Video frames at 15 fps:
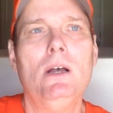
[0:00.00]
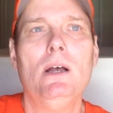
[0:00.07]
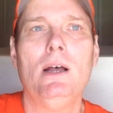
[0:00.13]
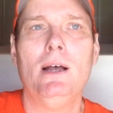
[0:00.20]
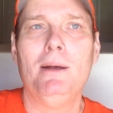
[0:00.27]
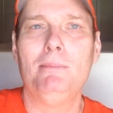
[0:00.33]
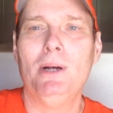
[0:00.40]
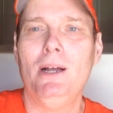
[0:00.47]

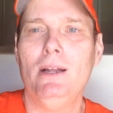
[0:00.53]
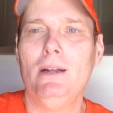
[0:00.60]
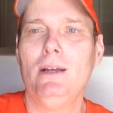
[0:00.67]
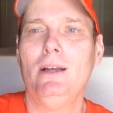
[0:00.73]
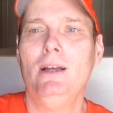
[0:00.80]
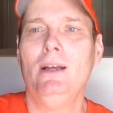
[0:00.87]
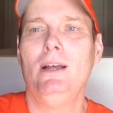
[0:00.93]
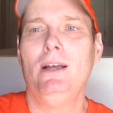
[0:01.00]
But,
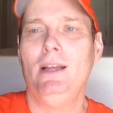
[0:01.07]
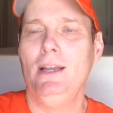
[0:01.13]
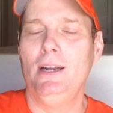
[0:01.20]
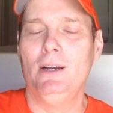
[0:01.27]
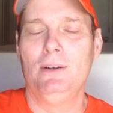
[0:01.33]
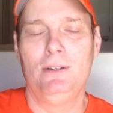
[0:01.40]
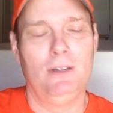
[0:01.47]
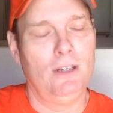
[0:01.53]

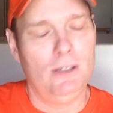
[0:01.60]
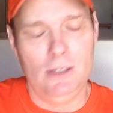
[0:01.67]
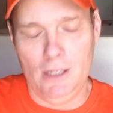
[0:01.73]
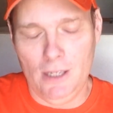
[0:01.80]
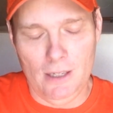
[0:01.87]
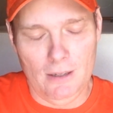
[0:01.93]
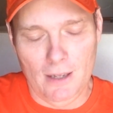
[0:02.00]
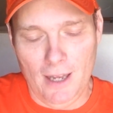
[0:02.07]

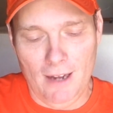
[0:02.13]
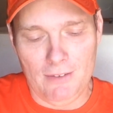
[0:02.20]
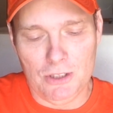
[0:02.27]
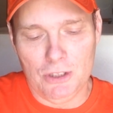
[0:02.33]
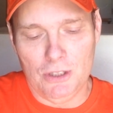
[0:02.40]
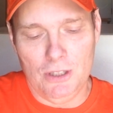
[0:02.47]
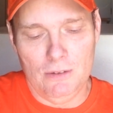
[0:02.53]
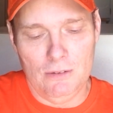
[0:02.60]
he
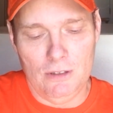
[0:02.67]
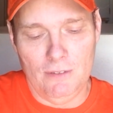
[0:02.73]
obviously